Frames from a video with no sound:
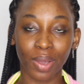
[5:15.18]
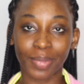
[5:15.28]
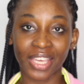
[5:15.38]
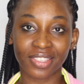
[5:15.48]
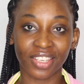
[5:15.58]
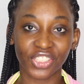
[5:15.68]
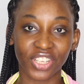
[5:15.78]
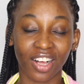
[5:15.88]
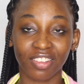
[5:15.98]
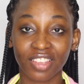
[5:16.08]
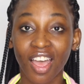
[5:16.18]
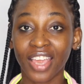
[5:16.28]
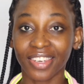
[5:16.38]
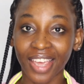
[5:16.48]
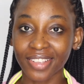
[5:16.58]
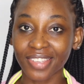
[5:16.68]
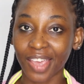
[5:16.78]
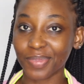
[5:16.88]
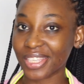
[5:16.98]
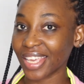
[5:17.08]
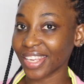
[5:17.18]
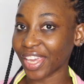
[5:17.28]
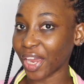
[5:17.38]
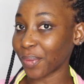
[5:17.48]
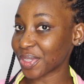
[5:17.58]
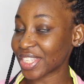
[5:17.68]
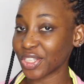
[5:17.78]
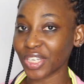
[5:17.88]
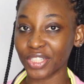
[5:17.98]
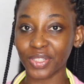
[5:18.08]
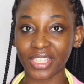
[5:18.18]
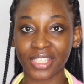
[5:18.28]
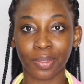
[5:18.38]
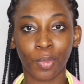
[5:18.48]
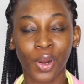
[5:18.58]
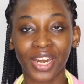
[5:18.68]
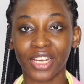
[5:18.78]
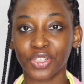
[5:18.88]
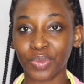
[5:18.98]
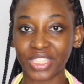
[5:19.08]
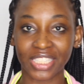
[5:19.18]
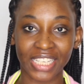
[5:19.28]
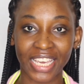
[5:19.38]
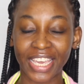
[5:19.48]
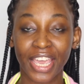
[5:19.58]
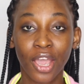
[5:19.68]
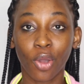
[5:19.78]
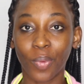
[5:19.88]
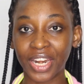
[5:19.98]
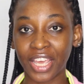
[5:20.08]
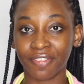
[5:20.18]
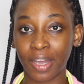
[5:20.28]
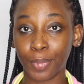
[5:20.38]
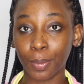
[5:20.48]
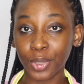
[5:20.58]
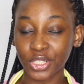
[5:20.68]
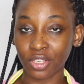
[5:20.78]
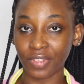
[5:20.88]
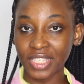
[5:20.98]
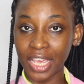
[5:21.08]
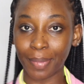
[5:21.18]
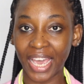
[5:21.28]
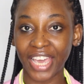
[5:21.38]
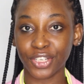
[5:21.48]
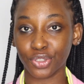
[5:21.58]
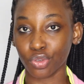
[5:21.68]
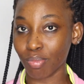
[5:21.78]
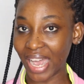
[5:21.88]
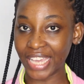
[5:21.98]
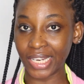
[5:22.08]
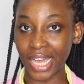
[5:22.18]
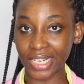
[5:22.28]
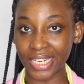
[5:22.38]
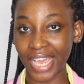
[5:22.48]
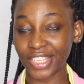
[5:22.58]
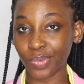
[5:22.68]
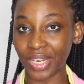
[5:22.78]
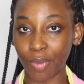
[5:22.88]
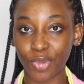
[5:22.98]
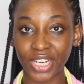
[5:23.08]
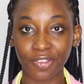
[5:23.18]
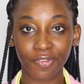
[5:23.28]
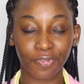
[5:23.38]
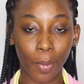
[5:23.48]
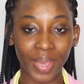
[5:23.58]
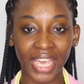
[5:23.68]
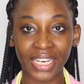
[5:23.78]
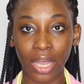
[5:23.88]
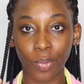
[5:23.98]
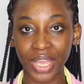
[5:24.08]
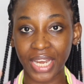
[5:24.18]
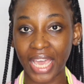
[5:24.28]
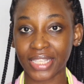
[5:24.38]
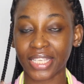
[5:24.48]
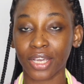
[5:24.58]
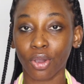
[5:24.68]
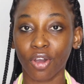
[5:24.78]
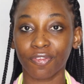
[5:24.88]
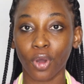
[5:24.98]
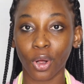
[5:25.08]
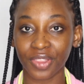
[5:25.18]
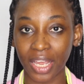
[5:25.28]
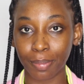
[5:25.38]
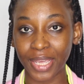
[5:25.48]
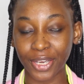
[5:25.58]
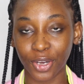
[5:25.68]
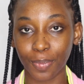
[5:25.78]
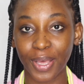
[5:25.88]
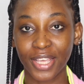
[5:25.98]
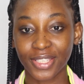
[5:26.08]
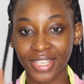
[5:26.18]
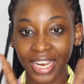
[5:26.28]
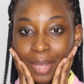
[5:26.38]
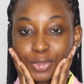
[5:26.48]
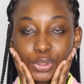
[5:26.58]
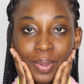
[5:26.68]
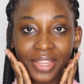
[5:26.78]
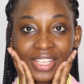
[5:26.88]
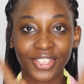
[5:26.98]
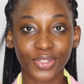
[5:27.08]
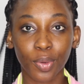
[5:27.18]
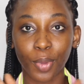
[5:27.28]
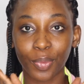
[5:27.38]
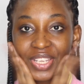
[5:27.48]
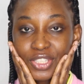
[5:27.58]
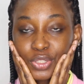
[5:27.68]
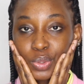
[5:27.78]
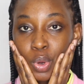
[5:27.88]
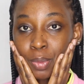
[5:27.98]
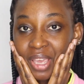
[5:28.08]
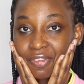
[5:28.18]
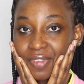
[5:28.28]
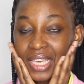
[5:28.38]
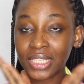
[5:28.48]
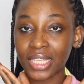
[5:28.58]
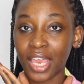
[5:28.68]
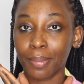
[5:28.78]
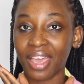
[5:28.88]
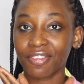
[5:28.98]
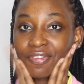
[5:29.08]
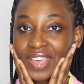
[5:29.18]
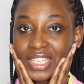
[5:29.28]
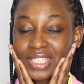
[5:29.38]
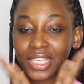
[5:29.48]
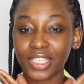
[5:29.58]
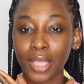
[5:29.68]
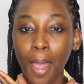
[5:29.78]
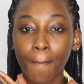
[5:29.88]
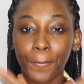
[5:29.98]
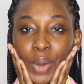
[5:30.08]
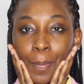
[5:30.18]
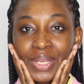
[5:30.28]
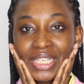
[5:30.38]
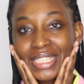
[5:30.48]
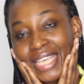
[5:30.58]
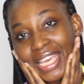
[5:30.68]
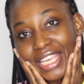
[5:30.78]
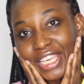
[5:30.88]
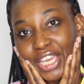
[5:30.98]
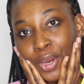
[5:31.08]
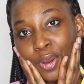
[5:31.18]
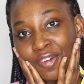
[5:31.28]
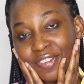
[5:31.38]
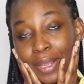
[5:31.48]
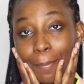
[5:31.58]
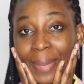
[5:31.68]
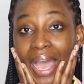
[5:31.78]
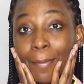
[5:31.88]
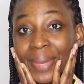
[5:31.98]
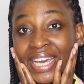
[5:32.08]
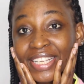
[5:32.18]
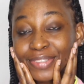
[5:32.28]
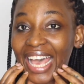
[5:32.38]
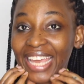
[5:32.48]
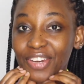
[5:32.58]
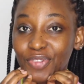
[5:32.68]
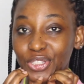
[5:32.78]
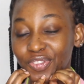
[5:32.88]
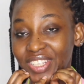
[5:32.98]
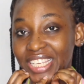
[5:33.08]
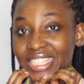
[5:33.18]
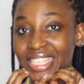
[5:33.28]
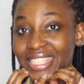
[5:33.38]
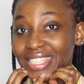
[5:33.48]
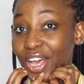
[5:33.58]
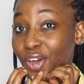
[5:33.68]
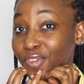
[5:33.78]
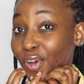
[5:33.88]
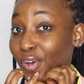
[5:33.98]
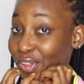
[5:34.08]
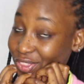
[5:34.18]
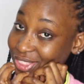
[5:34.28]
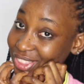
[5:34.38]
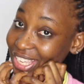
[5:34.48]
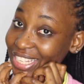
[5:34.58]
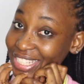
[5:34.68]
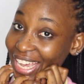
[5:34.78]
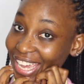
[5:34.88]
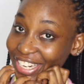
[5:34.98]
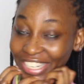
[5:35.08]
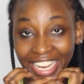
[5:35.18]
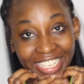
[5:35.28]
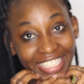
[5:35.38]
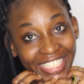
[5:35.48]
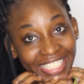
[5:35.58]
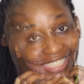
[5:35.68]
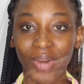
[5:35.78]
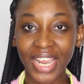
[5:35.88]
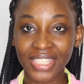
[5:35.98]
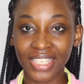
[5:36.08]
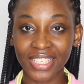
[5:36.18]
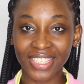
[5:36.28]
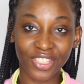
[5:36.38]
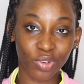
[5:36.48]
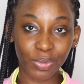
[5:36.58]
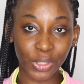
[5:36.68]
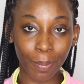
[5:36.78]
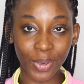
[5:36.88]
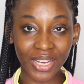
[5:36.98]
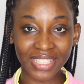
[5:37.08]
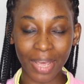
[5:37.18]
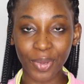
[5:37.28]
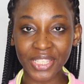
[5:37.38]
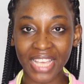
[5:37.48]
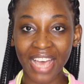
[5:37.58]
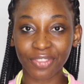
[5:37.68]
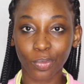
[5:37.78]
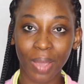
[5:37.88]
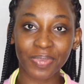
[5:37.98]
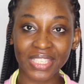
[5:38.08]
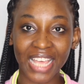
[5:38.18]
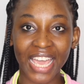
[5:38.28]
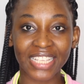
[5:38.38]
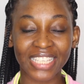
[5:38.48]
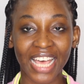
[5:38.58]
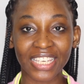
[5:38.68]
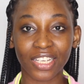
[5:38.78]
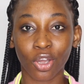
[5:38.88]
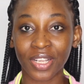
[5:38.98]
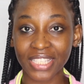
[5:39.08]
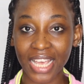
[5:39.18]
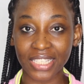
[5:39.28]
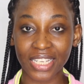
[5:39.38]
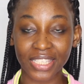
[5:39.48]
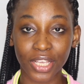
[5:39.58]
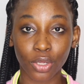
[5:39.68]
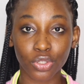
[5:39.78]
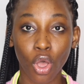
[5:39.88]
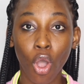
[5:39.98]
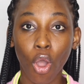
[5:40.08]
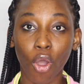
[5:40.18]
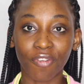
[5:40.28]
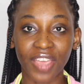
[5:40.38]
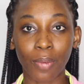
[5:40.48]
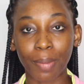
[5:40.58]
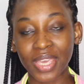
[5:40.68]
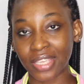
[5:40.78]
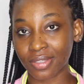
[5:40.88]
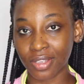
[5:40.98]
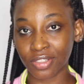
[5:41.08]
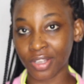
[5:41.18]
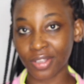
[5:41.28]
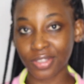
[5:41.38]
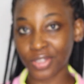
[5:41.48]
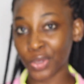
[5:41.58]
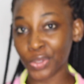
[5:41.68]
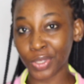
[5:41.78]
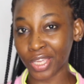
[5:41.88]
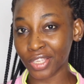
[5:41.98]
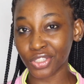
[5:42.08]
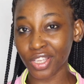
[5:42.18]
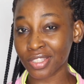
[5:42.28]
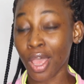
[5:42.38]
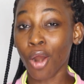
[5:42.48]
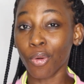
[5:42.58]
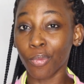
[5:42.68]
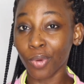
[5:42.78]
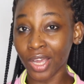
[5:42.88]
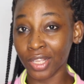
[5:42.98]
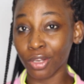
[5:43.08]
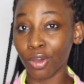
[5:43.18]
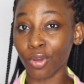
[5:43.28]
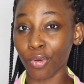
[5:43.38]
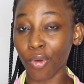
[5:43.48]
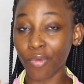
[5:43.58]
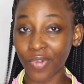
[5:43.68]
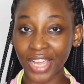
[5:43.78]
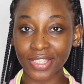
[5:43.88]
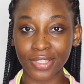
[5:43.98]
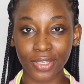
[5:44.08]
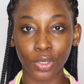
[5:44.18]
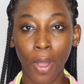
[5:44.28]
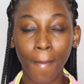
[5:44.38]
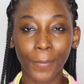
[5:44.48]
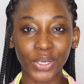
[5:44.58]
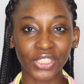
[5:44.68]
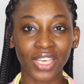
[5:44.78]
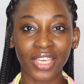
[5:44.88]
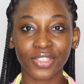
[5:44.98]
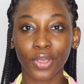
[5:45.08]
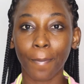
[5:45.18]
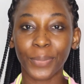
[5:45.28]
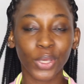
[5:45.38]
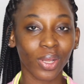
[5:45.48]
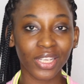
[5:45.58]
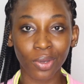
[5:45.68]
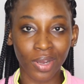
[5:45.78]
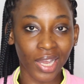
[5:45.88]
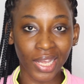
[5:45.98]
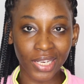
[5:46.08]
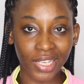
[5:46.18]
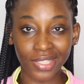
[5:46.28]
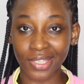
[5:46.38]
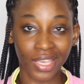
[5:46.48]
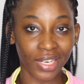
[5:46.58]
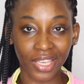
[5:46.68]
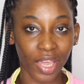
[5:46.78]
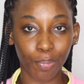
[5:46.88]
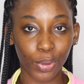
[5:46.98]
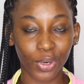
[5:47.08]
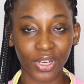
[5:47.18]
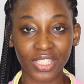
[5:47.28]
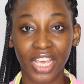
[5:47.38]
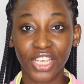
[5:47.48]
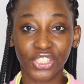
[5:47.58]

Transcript: EWAMI Essentials nighttime skincare routine. You can do this in the morning, during the day, whenever, but most of the time I do mine at night when I'm ready for bed and when I take off all that makeup, so that I'm sure that there's no more residue on my face and my face is properly taken care of and pampered, and it rejuvenates itself the entire night. Right in the description box, I'm going to have the website and the contact details of EWAMI Essentials, so you can just run along, go right to purchase your purely organic skincare products.